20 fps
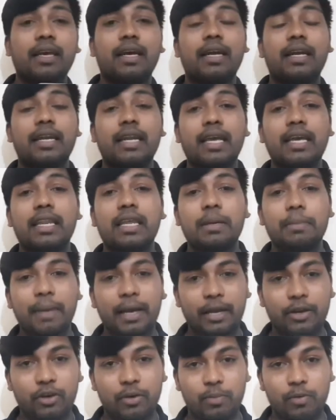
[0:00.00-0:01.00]
dairy
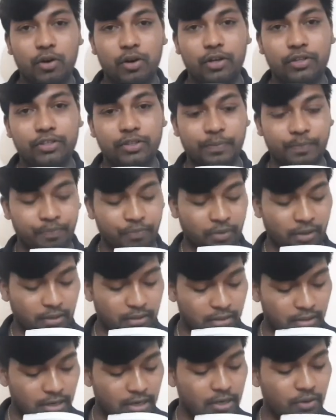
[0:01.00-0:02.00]
microbiology.
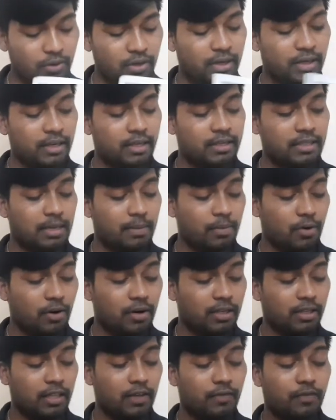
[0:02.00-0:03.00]
Third unit is
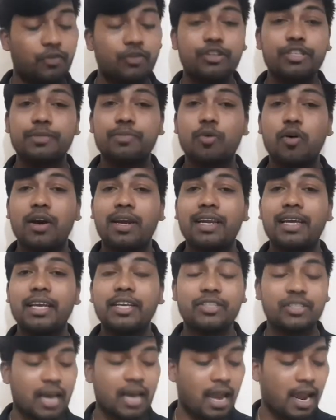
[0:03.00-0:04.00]
about the food
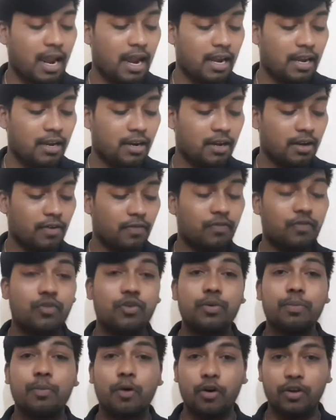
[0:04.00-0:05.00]
spoilage and
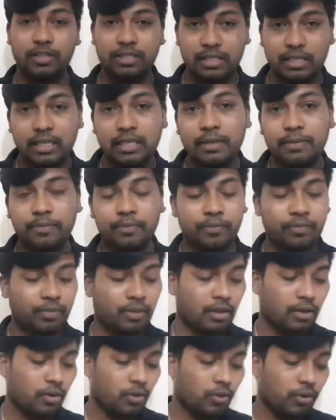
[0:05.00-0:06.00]
food poisoning,
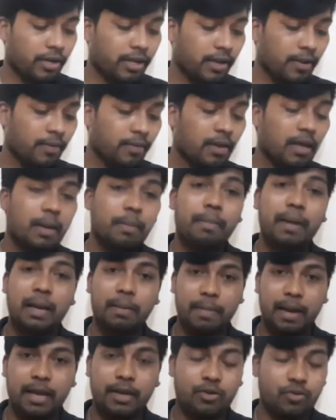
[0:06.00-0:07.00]
okay, by
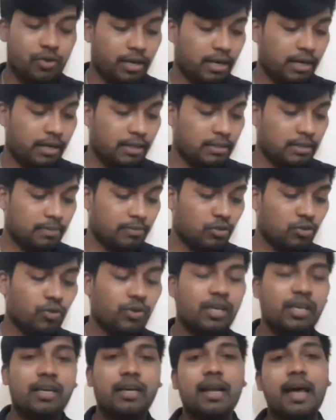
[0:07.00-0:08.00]
microorganisms. So
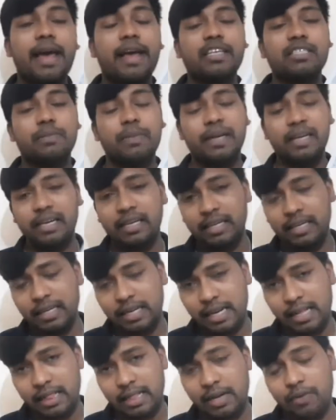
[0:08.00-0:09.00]
here I explained in
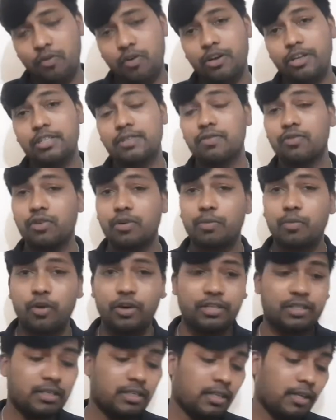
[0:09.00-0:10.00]
detail that what is food
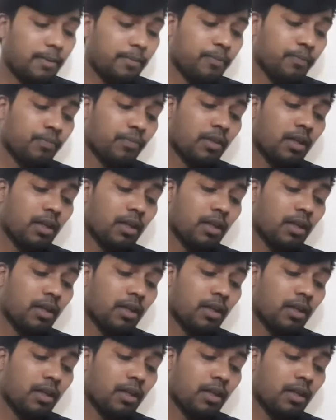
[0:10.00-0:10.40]
poisoning,